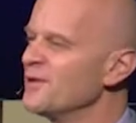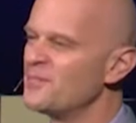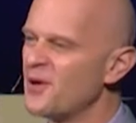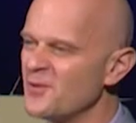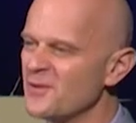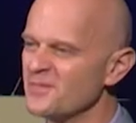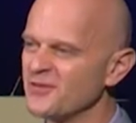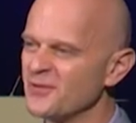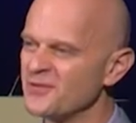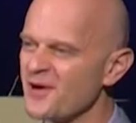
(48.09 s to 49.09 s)
Poems
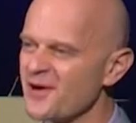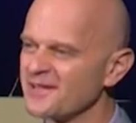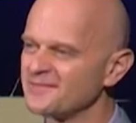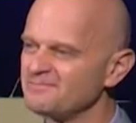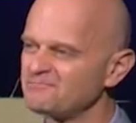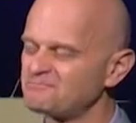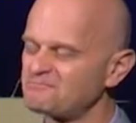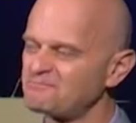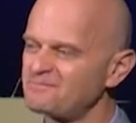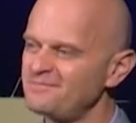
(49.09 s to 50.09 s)
So Dark?"
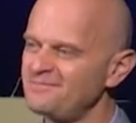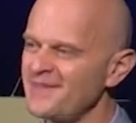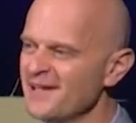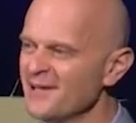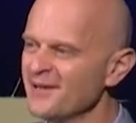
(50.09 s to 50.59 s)
Here it